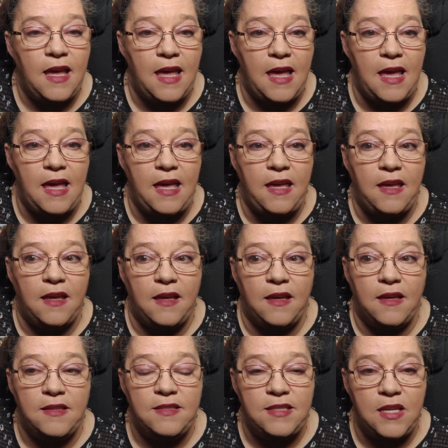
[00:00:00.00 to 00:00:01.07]
a
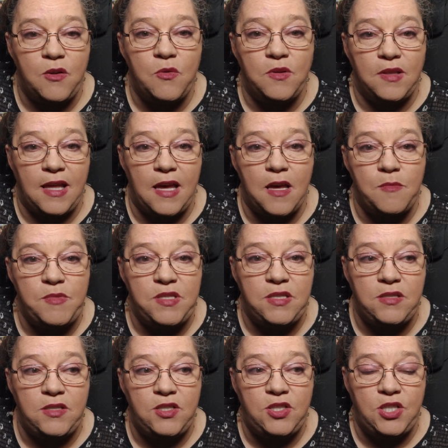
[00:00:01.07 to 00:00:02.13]
Secret
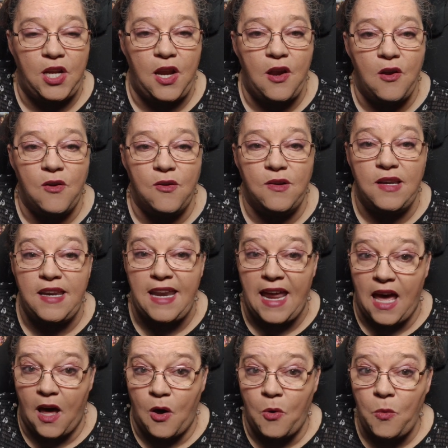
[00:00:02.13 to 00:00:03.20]
Labs chair
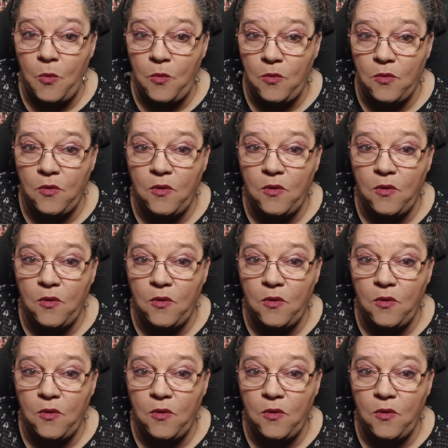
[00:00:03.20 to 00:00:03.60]
now,